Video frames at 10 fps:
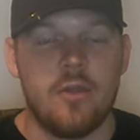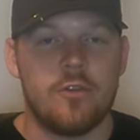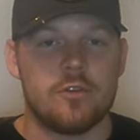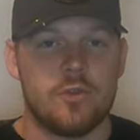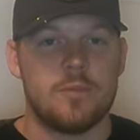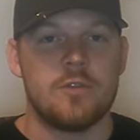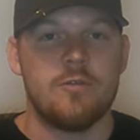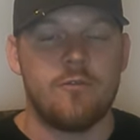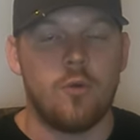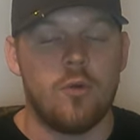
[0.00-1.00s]
in the
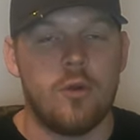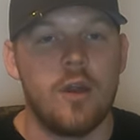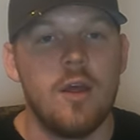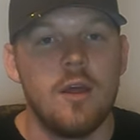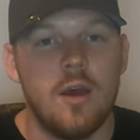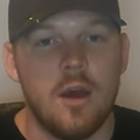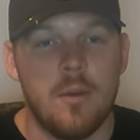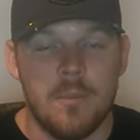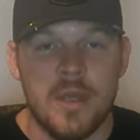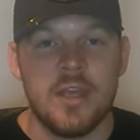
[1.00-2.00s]
description for
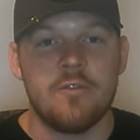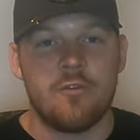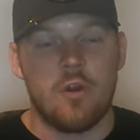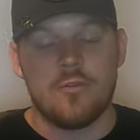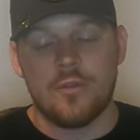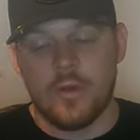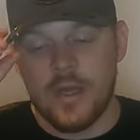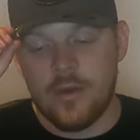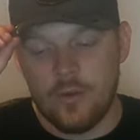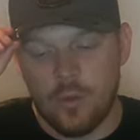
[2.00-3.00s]
me and for Off the Hook
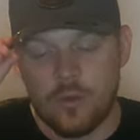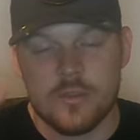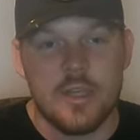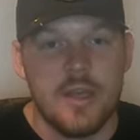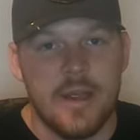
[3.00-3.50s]
Outdoors.